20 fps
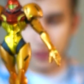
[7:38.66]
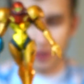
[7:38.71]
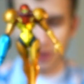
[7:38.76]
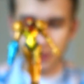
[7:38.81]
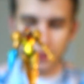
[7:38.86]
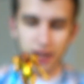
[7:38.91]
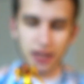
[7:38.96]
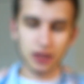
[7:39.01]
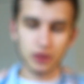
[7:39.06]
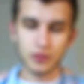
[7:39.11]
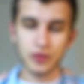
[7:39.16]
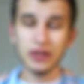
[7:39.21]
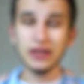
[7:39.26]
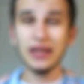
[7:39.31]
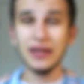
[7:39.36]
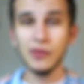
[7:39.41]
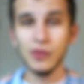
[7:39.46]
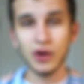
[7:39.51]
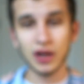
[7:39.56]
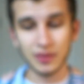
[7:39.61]
I wish we had a
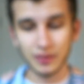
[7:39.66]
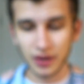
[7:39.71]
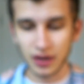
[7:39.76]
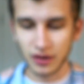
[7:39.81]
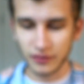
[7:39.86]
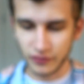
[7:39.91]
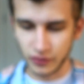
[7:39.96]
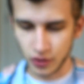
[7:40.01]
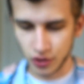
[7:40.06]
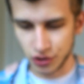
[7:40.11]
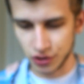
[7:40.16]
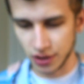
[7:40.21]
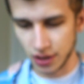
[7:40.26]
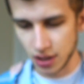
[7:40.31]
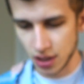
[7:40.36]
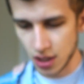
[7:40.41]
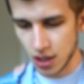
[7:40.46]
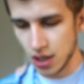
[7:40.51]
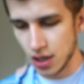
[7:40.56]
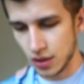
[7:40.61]
Ridley one, but
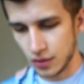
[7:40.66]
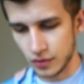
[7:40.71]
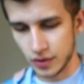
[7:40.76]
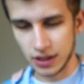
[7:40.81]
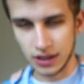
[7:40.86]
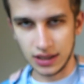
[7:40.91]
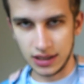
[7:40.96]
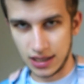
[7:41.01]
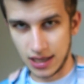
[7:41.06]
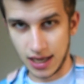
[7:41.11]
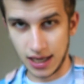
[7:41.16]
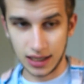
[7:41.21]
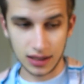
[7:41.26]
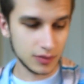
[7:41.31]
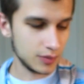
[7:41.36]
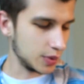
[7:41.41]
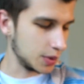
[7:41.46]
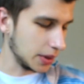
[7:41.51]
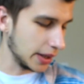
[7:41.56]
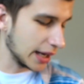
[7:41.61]
unfortunately, Ridley ain't
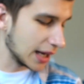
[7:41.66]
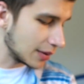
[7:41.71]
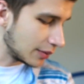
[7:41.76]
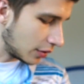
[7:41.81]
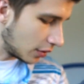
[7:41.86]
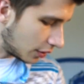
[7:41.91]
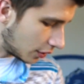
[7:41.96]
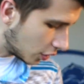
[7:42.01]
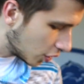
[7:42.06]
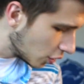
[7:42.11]
playable.